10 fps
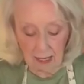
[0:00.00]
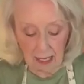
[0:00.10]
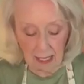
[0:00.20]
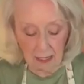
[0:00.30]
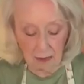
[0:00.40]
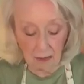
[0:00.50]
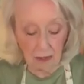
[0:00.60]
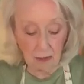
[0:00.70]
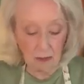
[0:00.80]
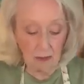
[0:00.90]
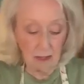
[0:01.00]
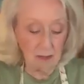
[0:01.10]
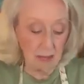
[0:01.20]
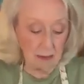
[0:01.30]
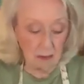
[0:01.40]
I don't know,
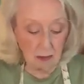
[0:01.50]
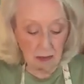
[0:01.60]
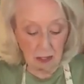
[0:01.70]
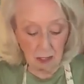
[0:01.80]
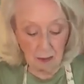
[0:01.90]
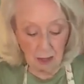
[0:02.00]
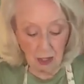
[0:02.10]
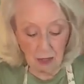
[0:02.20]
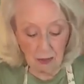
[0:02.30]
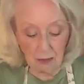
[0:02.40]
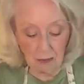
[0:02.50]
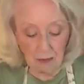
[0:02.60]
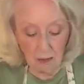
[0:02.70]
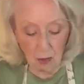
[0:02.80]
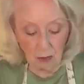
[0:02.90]
maybe it was a couple of hundred
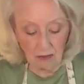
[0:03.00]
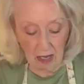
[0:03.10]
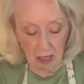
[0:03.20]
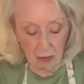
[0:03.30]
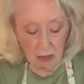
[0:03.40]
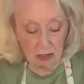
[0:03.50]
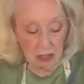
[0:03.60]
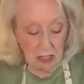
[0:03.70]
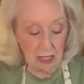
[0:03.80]
more followers.